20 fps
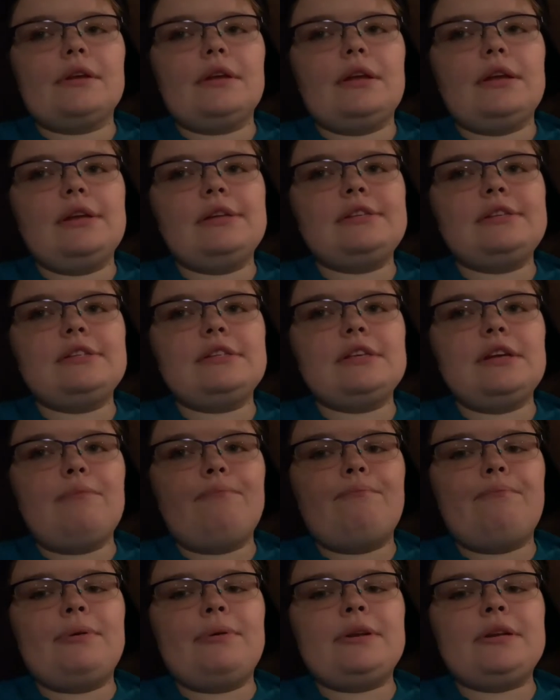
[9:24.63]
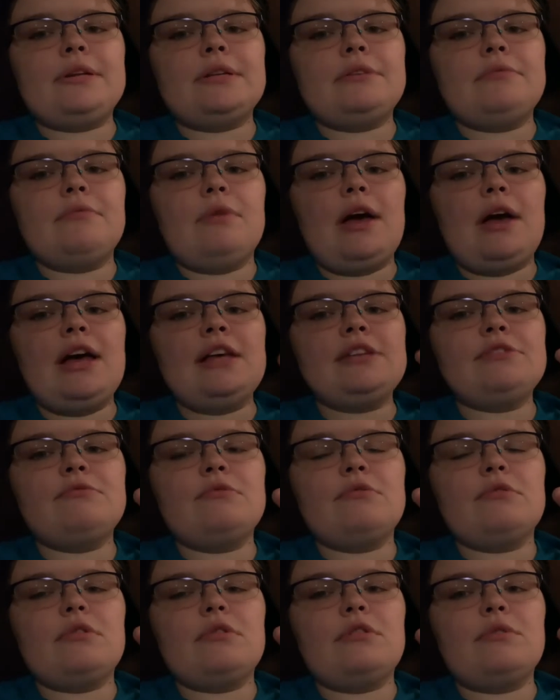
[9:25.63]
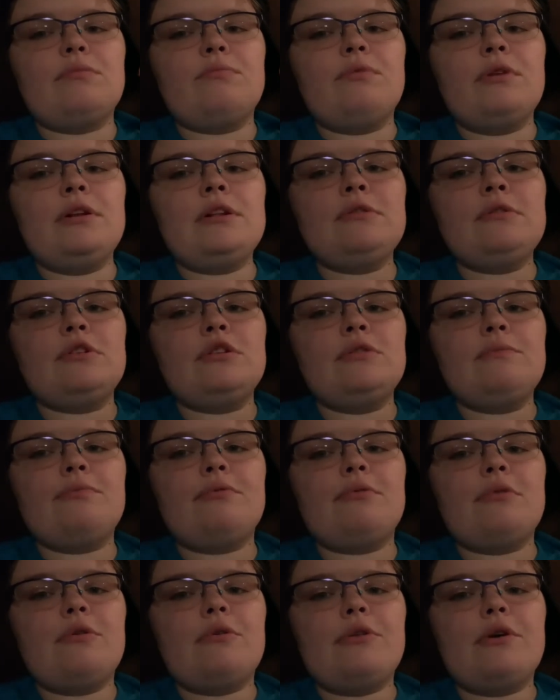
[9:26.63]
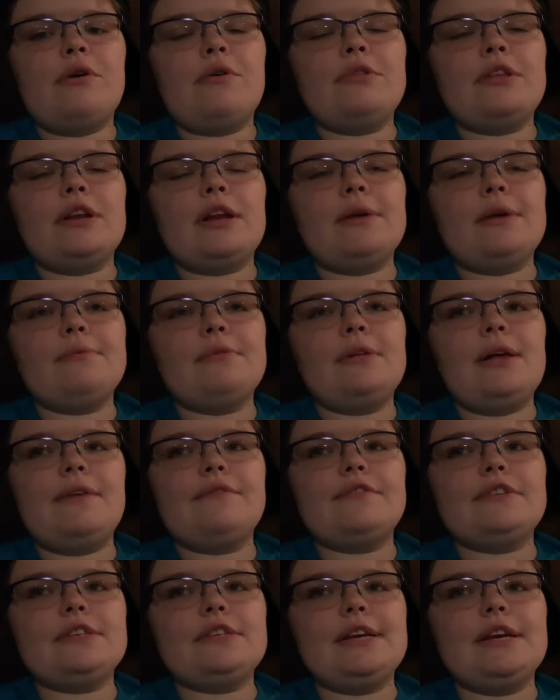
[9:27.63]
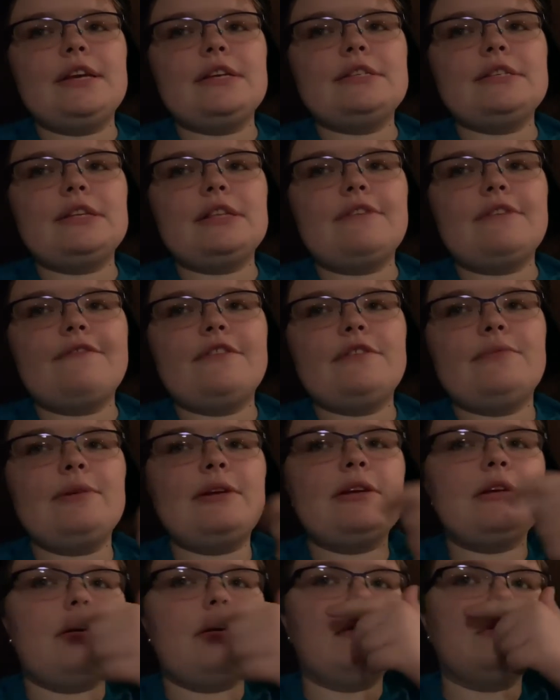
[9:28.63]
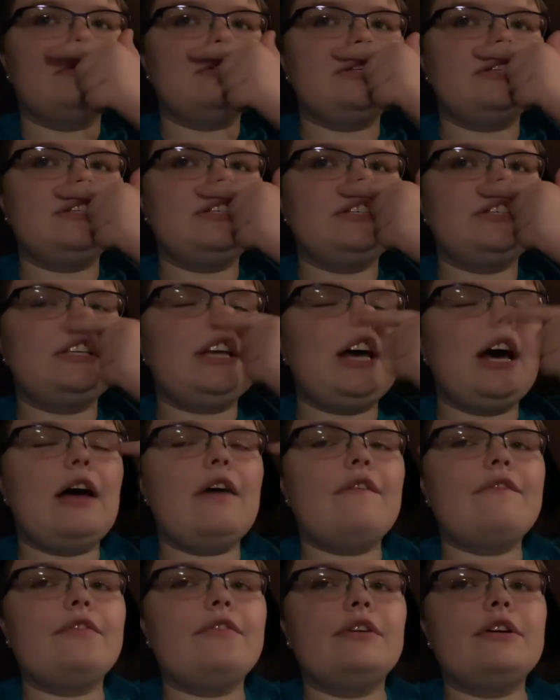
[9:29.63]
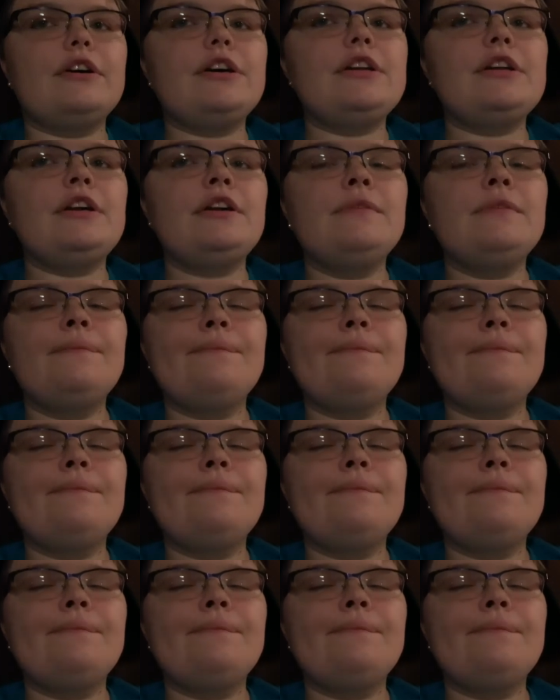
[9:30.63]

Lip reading: It has the one good pro though that I will have to say is that the Fitbit Alta does have good